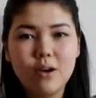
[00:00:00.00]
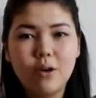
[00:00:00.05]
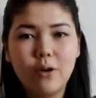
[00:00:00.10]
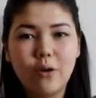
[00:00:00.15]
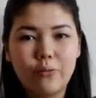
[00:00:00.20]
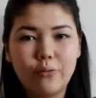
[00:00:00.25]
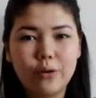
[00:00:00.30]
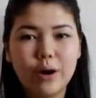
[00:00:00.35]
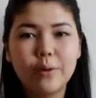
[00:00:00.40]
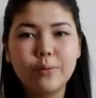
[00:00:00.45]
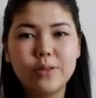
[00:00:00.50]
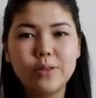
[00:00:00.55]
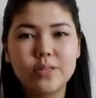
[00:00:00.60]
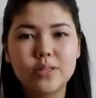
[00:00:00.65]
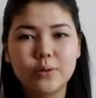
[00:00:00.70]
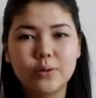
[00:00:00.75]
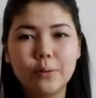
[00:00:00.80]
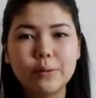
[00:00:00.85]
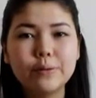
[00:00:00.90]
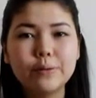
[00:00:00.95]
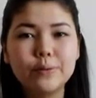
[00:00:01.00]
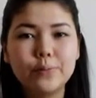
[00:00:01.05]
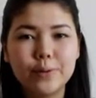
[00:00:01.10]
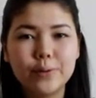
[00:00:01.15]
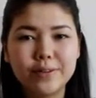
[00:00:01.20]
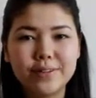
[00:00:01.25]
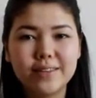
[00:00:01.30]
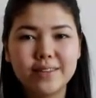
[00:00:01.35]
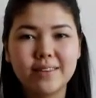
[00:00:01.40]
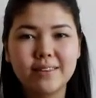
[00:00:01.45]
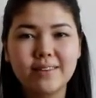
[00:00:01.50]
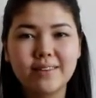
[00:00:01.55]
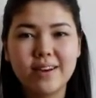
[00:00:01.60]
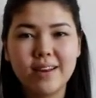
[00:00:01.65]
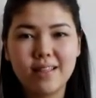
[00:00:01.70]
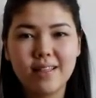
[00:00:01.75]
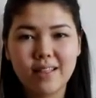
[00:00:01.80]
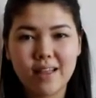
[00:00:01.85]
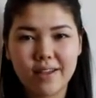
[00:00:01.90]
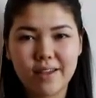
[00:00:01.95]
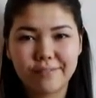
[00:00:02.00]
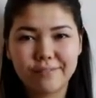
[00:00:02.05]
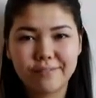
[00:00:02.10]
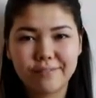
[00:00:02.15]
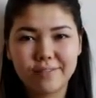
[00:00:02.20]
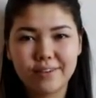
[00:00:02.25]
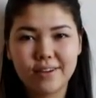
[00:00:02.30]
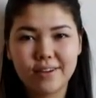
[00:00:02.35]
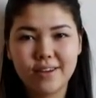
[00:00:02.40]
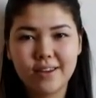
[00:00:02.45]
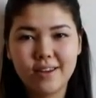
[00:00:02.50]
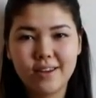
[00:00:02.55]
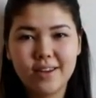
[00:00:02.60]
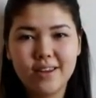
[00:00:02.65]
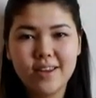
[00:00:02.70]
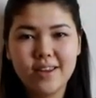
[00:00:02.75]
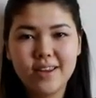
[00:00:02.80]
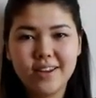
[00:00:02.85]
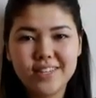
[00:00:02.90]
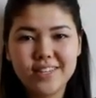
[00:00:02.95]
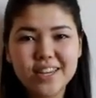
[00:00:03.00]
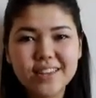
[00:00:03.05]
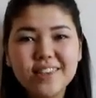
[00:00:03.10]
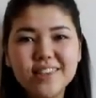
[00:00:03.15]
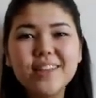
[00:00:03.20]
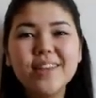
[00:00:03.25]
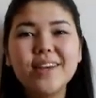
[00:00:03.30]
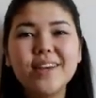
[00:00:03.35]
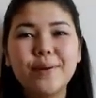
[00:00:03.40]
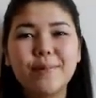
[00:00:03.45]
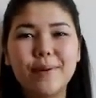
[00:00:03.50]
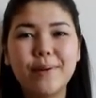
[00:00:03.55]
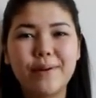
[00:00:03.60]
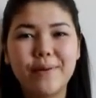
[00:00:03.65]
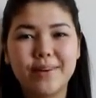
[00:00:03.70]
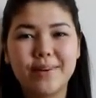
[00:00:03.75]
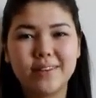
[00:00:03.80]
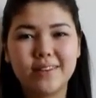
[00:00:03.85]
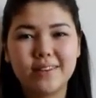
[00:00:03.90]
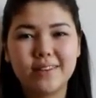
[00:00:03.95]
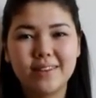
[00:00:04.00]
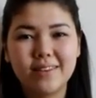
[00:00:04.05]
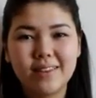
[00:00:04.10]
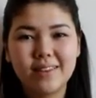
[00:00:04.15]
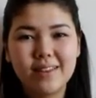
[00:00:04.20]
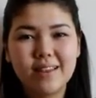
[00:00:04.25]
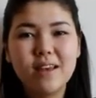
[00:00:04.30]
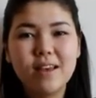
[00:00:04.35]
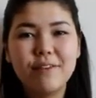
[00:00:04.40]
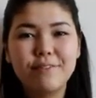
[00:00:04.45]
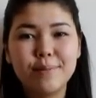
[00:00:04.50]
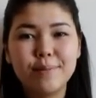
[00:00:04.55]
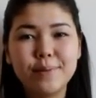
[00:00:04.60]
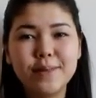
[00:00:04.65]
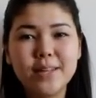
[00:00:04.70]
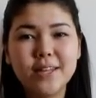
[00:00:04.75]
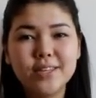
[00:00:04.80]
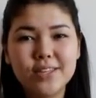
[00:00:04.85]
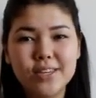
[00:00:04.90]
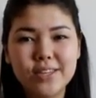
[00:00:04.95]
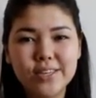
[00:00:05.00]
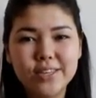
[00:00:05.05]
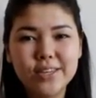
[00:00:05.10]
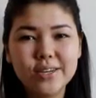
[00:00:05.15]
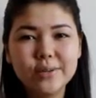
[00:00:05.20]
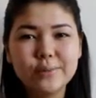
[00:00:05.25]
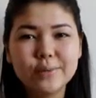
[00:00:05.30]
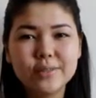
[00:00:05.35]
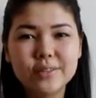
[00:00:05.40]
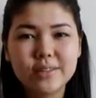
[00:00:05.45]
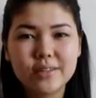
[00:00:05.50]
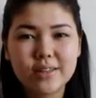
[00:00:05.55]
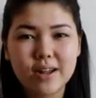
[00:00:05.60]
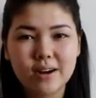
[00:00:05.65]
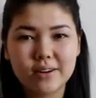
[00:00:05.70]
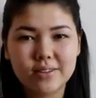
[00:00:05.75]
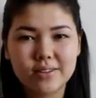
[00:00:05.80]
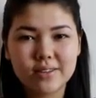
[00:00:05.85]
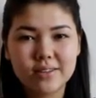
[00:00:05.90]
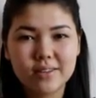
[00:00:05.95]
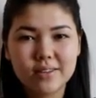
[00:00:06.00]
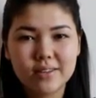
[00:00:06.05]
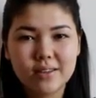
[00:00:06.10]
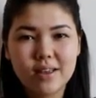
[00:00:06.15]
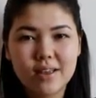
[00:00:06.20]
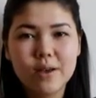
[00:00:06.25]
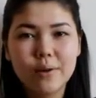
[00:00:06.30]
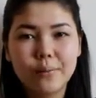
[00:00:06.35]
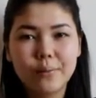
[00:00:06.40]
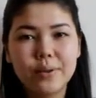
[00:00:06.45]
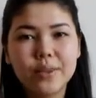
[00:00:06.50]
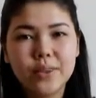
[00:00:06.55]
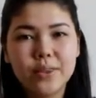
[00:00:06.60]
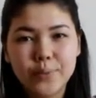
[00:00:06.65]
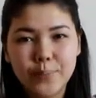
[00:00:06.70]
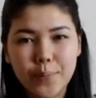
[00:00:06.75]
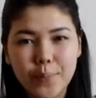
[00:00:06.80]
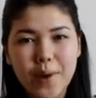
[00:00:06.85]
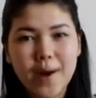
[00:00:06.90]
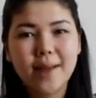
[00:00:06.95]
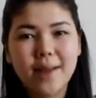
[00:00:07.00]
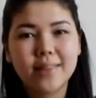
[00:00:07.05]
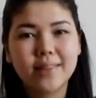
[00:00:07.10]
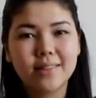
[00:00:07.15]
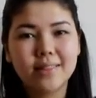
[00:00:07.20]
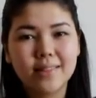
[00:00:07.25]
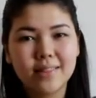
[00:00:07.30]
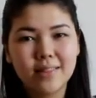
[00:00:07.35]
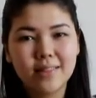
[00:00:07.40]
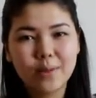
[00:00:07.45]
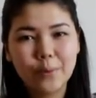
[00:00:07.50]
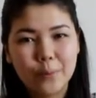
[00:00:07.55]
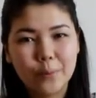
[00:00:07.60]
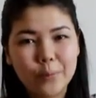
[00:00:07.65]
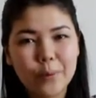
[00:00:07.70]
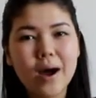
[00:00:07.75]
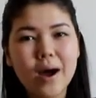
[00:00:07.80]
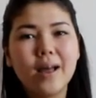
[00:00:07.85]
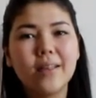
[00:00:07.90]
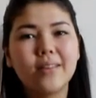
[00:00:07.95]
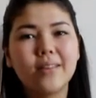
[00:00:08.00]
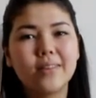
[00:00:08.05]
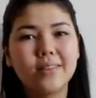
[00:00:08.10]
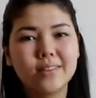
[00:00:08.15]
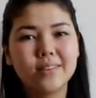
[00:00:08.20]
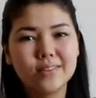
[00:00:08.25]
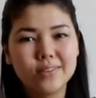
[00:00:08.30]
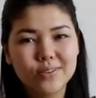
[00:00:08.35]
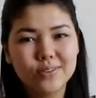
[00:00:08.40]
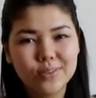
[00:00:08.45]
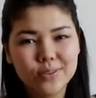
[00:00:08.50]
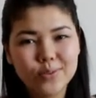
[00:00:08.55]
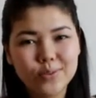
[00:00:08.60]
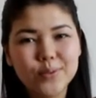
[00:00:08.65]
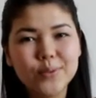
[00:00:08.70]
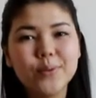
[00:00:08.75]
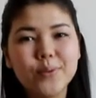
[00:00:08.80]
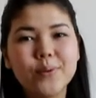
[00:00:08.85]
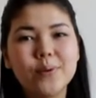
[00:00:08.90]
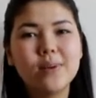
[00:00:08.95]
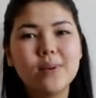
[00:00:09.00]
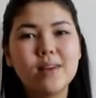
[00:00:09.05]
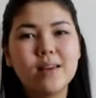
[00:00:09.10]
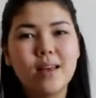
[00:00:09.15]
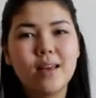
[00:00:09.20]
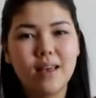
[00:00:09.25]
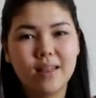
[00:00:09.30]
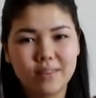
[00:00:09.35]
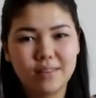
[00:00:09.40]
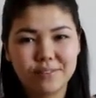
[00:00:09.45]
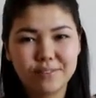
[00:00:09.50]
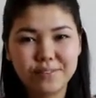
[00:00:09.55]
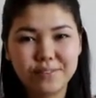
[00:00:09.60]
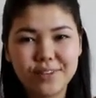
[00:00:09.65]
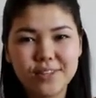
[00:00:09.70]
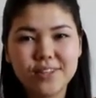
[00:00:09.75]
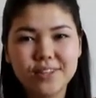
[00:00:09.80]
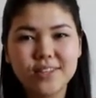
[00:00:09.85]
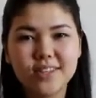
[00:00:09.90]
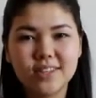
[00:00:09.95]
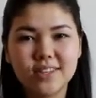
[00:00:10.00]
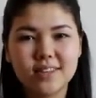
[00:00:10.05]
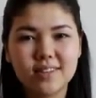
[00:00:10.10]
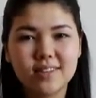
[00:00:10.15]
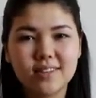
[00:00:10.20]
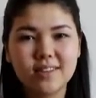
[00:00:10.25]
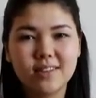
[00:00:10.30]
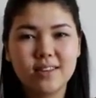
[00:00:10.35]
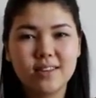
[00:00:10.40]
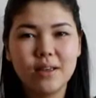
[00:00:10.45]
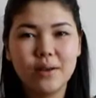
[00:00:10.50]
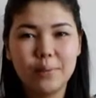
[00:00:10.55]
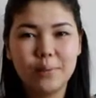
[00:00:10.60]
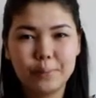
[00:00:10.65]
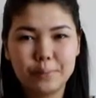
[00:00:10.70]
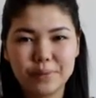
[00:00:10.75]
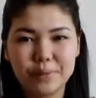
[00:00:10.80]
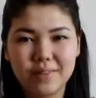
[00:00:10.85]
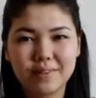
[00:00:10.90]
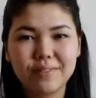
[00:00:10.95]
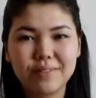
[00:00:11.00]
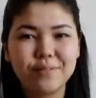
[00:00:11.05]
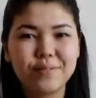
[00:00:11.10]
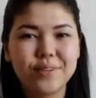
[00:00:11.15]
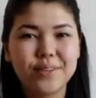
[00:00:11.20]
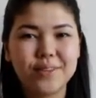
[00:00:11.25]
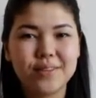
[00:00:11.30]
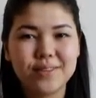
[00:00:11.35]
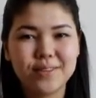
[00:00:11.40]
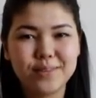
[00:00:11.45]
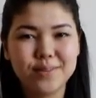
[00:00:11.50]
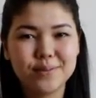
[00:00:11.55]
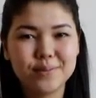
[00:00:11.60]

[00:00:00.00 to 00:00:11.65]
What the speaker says: of how this quote works in real life. Just think about it. Fibonacci sequence starts with 1, 1, 2, and finishes with infinity.